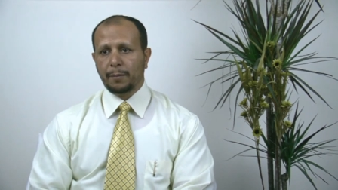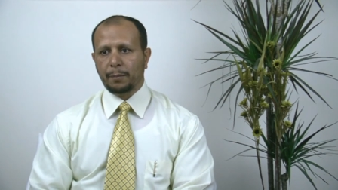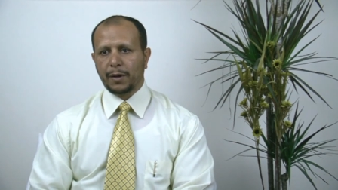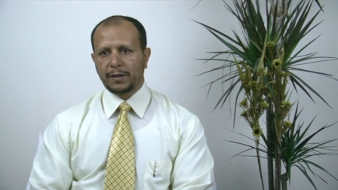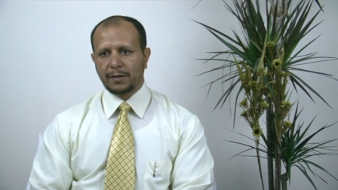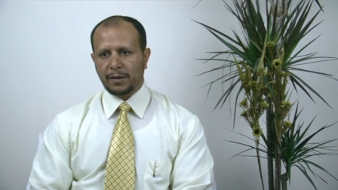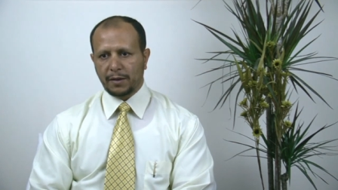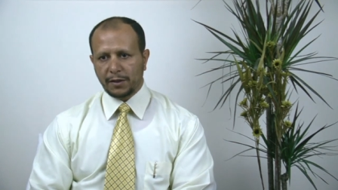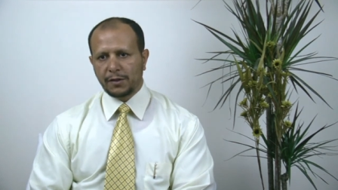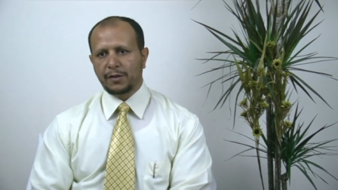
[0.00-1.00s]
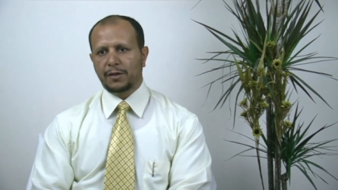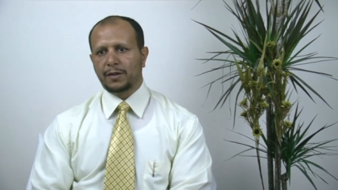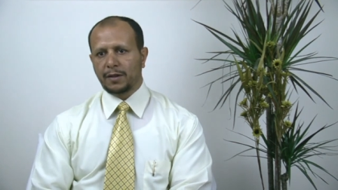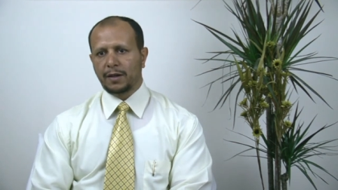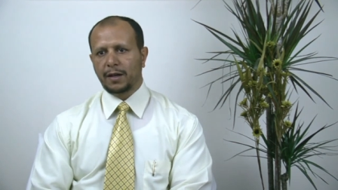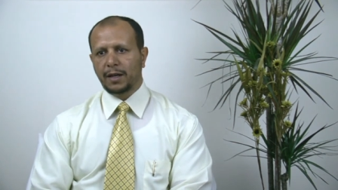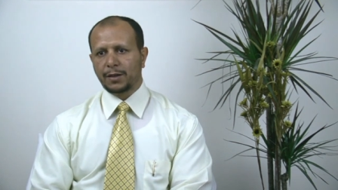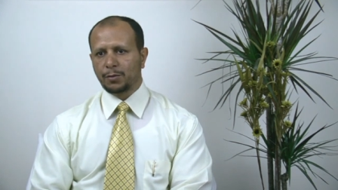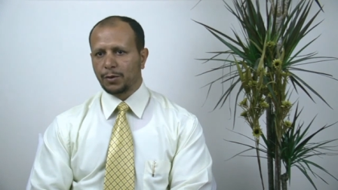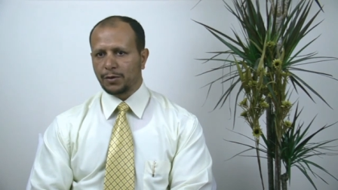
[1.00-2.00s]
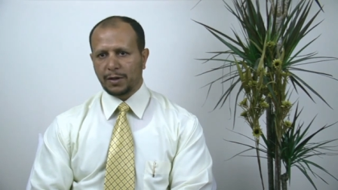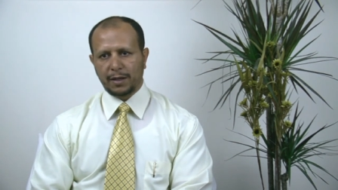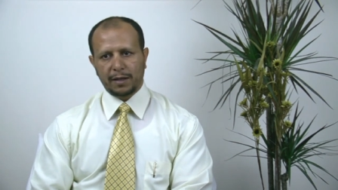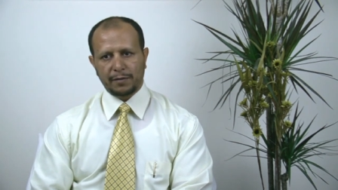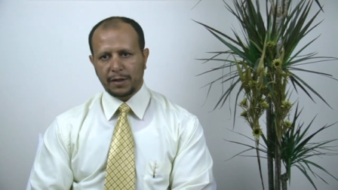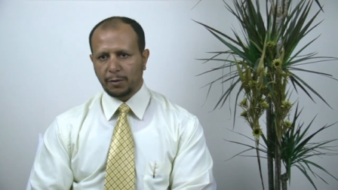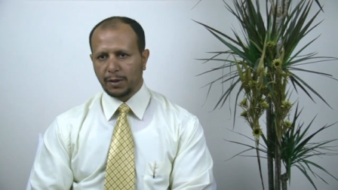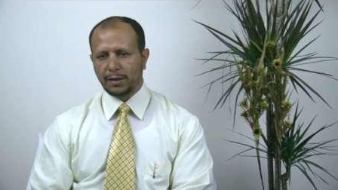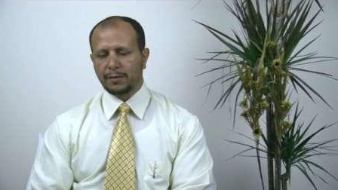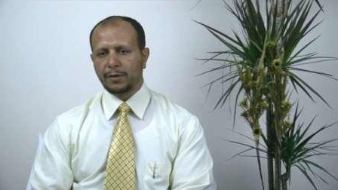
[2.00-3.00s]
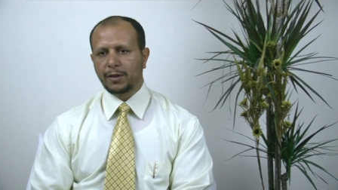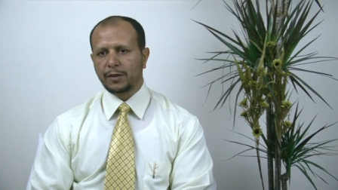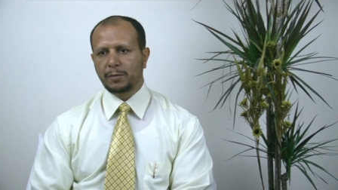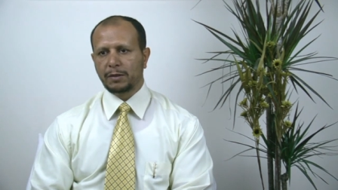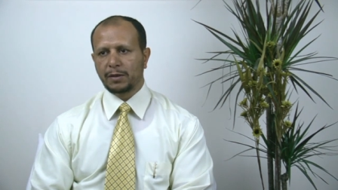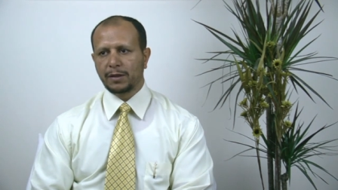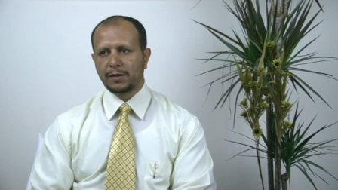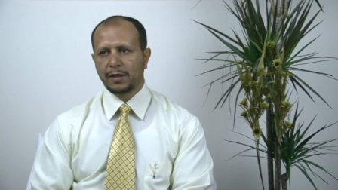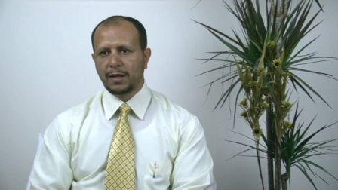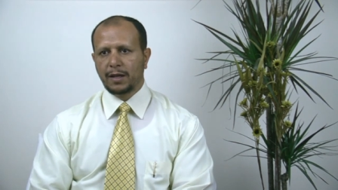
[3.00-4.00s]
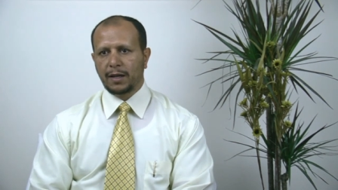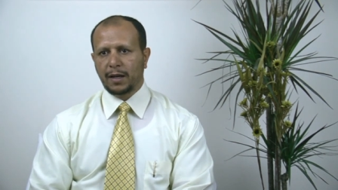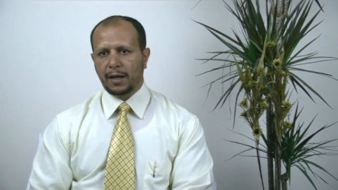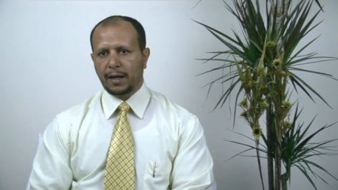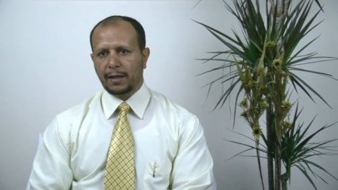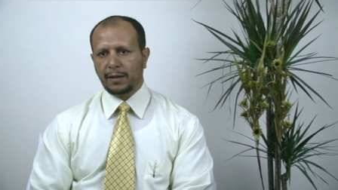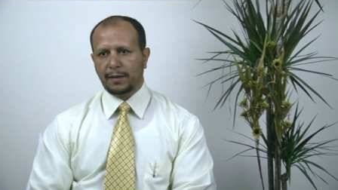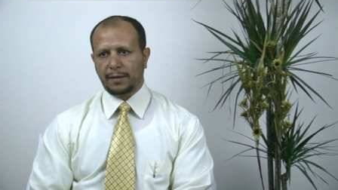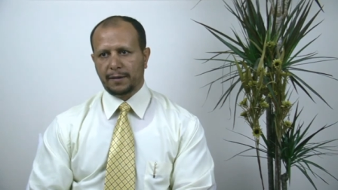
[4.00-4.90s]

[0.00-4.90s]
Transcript: but this year it was really a very wonderful experience. And